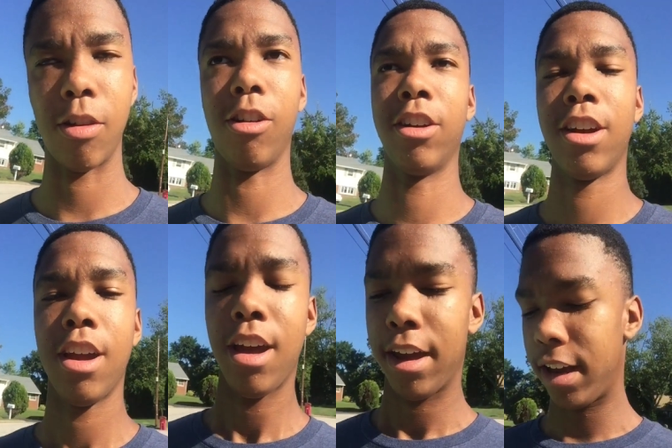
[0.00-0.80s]
called,
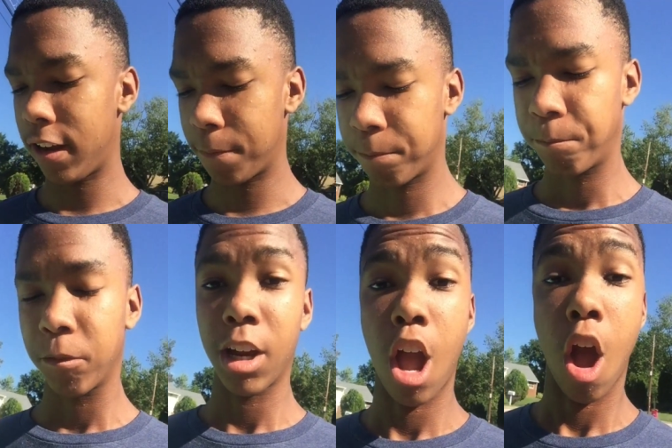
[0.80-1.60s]
and
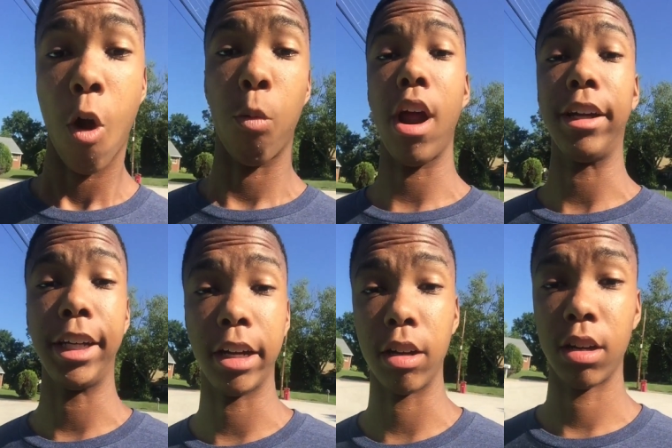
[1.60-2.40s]
we're out
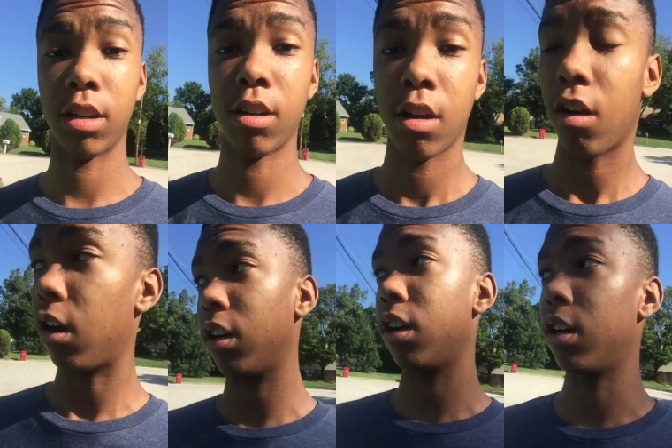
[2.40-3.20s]
here
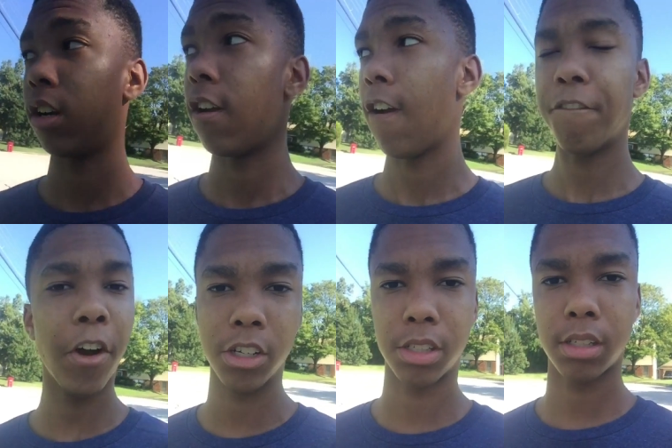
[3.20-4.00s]
on our
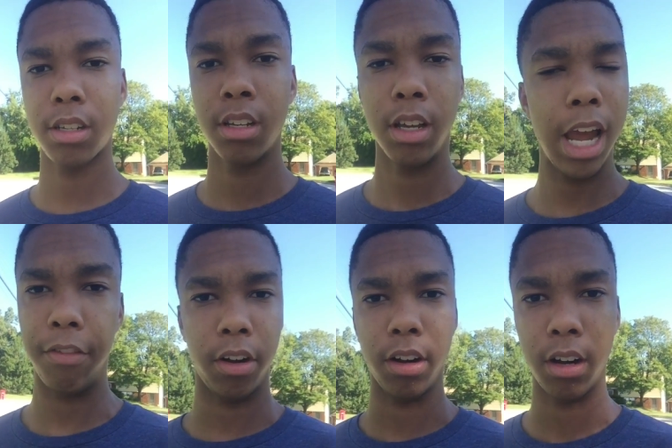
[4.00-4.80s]
first
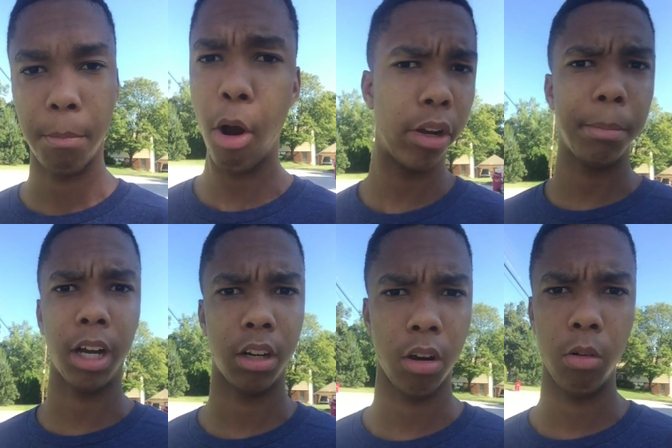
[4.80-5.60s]
ever
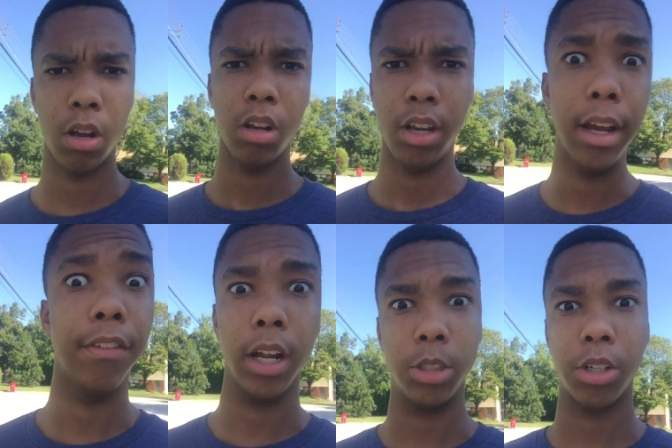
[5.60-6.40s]
Pokemon Go
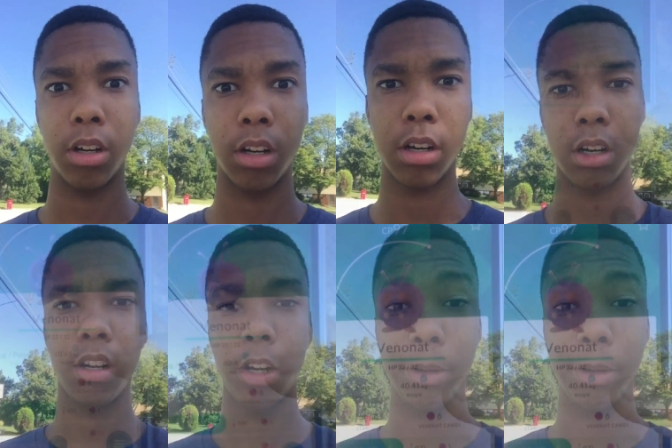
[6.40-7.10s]
adventure. I'm not sure